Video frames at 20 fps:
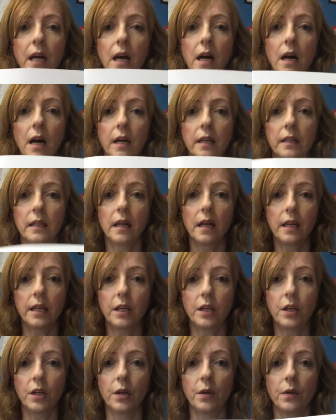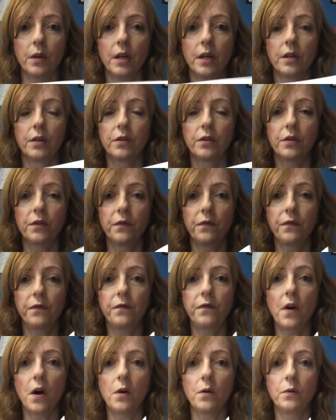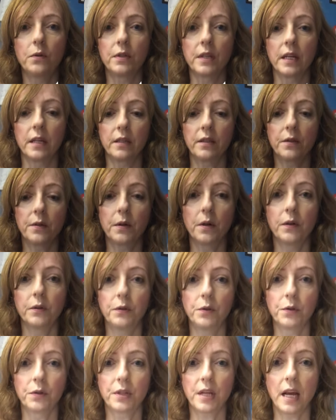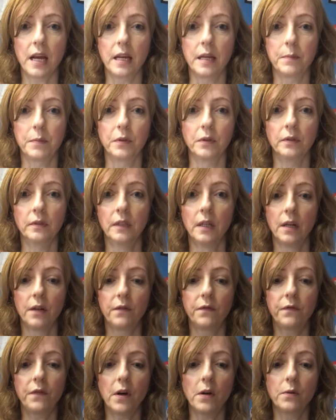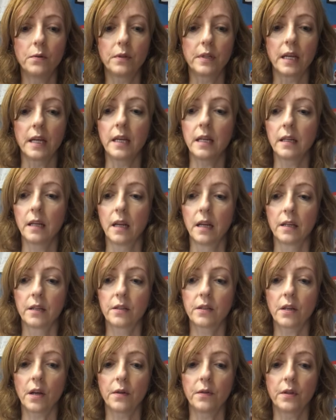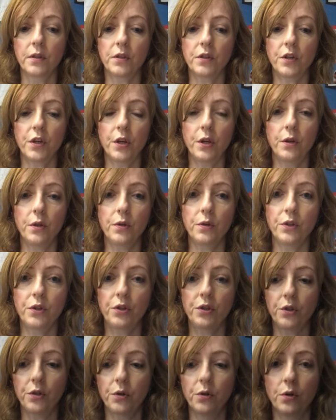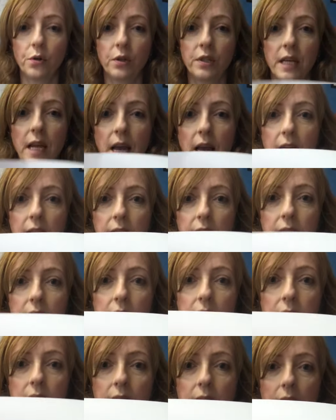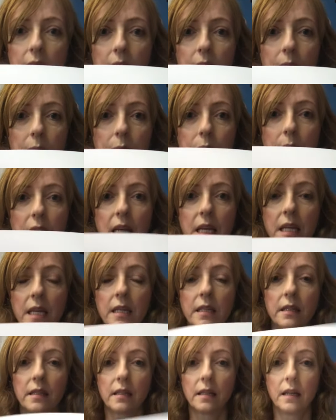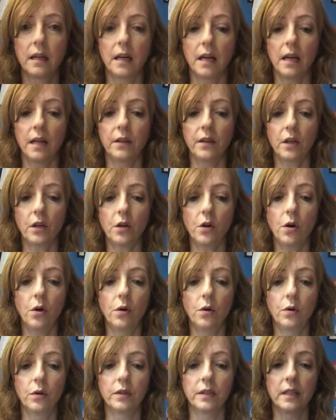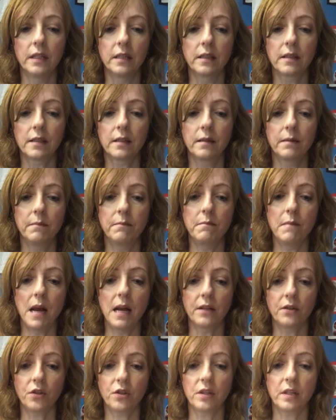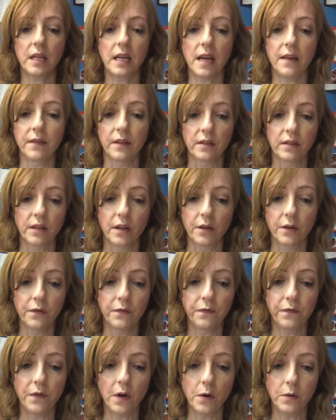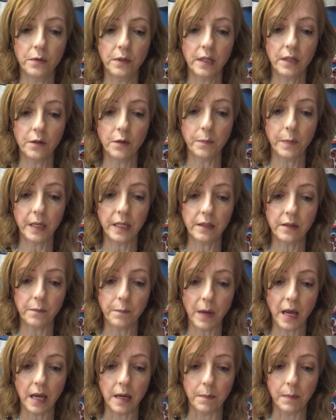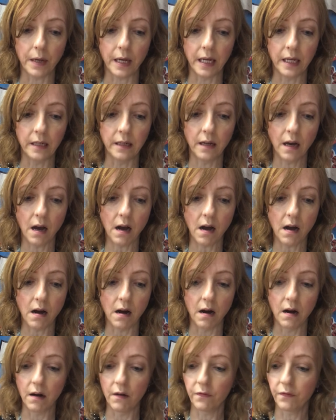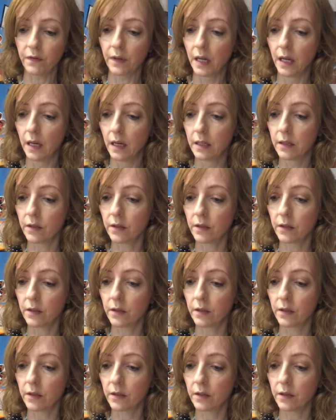I'd like you to fold it, do it on your table, fold it so the two short ends meet and the corners match together. So you're folding your piece of paper in half.